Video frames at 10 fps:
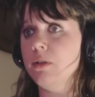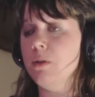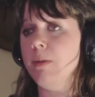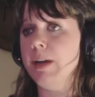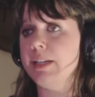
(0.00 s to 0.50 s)

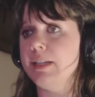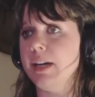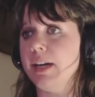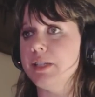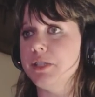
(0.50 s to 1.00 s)
Oh my
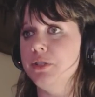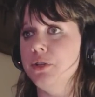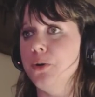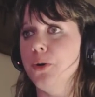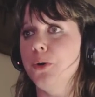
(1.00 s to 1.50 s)
gosh,
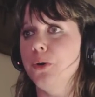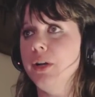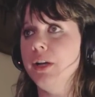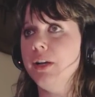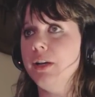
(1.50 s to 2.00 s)
no.
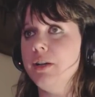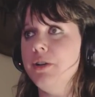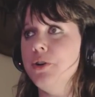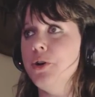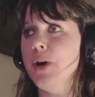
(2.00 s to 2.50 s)

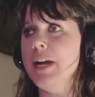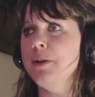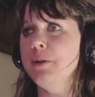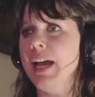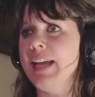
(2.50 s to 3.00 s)
No, I
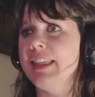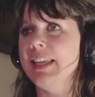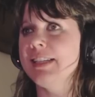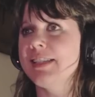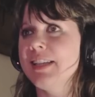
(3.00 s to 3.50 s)
don't like
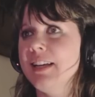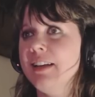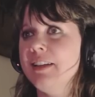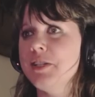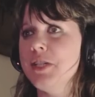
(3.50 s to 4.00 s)
this.
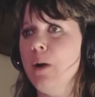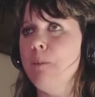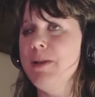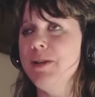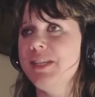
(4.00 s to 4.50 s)
There's
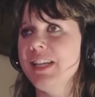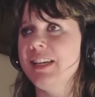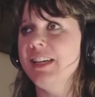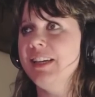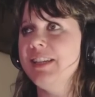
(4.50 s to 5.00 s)
no
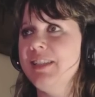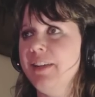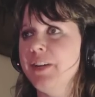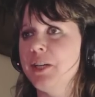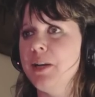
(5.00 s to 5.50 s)
music! It's
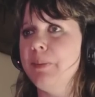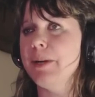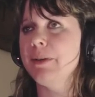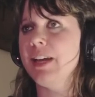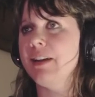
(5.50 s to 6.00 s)
even
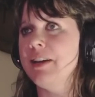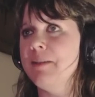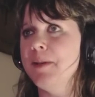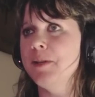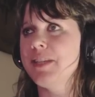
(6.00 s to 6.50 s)
creepier without
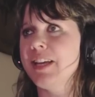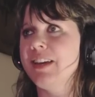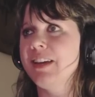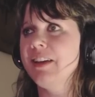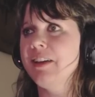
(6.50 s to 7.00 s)
any
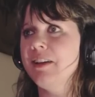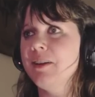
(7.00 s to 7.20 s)
music!